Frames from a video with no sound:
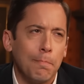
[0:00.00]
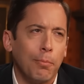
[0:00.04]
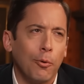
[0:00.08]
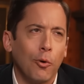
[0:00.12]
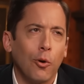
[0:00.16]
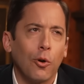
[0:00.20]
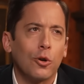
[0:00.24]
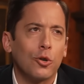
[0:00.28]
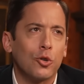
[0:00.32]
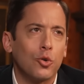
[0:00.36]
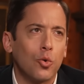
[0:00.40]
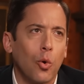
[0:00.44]
The
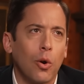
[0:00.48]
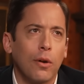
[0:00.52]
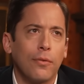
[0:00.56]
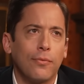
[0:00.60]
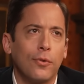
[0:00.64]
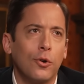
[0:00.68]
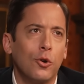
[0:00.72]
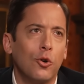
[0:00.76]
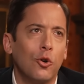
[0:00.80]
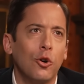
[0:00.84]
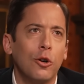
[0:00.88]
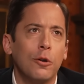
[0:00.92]

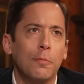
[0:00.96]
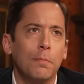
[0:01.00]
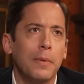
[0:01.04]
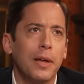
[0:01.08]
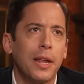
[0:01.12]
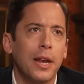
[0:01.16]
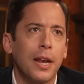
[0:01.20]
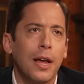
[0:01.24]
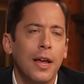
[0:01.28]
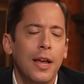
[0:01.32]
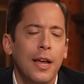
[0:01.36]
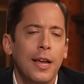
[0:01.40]

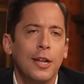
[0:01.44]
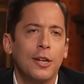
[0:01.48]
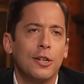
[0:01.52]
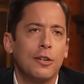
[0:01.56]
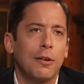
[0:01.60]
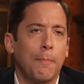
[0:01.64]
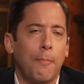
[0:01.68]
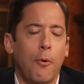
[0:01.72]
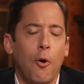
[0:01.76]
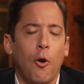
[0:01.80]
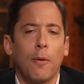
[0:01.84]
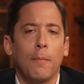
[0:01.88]
Bergdorf-Goodman
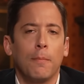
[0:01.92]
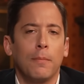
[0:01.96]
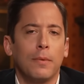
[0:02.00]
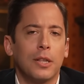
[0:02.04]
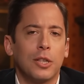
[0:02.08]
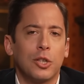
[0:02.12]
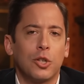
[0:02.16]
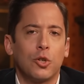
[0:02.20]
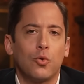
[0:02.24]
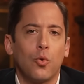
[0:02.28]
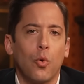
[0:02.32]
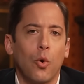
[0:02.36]

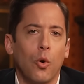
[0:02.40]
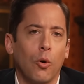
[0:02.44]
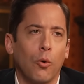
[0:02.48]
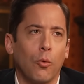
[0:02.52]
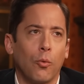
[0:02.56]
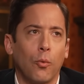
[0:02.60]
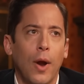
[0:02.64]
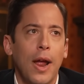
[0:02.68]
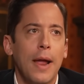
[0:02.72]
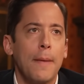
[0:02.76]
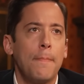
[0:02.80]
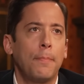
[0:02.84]
department
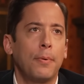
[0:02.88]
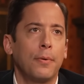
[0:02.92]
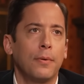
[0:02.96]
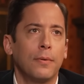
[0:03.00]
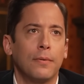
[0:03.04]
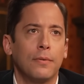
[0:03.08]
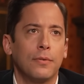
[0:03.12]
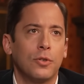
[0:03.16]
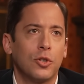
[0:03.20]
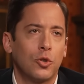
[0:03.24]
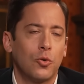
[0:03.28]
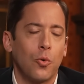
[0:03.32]
store rape
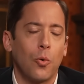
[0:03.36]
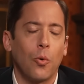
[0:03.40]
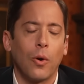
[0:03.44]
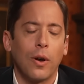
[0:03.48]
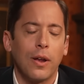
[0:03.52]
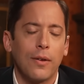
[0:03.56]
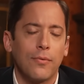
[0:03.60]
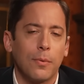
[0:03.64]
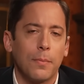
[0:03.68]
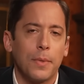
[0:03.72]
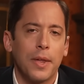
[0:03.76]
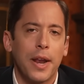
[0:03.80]

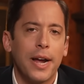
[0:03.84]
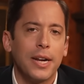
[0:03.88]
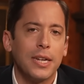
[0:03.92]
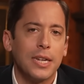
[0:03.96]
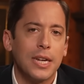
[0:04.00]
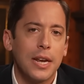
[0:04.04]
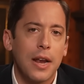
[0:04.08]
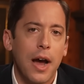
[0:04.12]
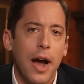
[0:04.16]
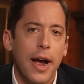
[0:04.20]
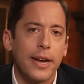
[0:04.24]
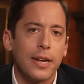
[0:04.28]
story from the
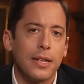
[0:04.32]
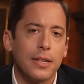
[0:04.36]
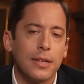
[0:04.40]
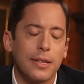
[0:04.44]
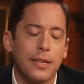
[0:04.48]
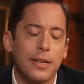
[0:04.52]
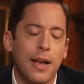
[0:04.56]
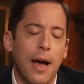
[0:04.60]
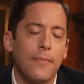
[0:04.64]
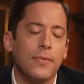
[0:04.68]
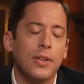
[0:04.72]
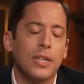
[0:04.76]
nineteen
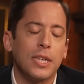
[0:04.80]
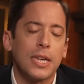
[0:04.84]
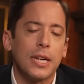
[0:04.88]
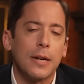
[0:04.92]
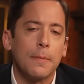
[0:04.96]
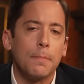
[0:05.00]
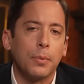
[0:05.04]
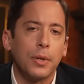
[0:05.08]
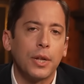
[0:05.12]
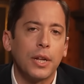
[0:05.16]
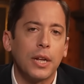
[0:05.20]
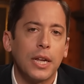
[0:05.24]
nineties is obviously
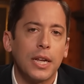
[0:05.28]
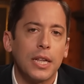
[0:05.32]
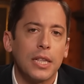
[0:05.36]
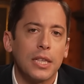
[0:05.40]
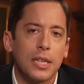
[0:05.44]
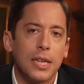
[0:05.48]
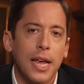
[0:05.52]
completely